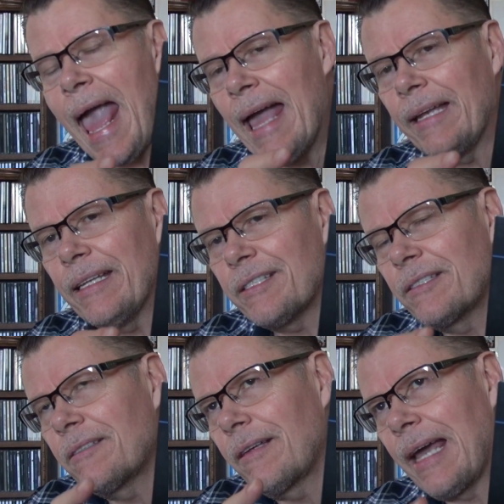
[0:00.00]
and
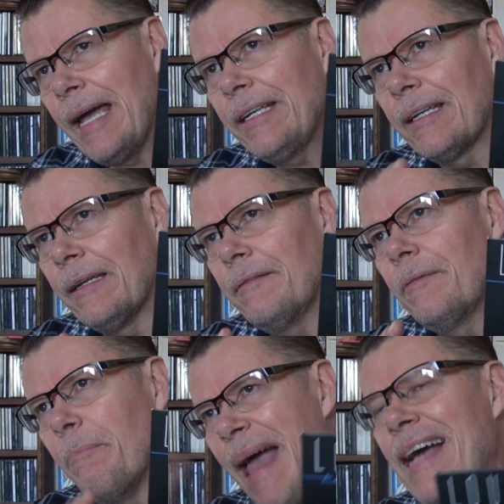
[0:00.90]
it's kind of
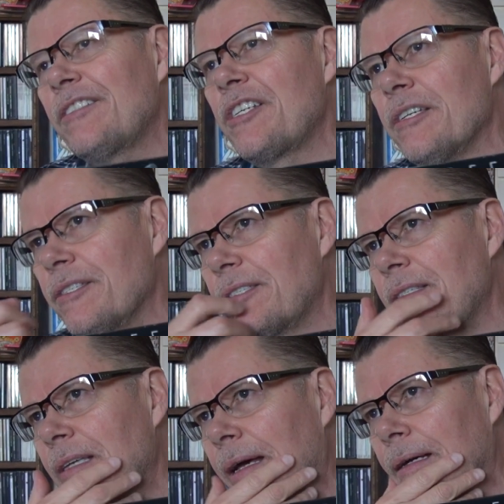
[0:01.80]

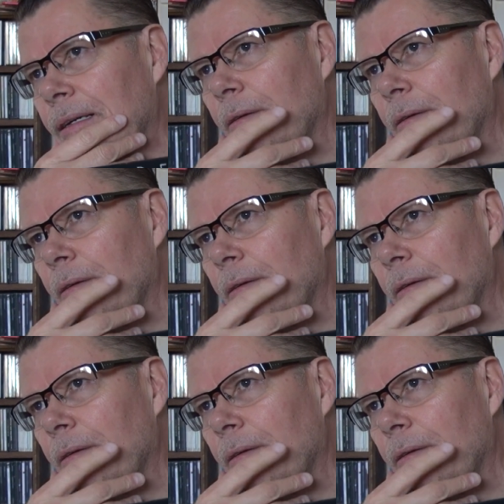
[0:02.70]
matches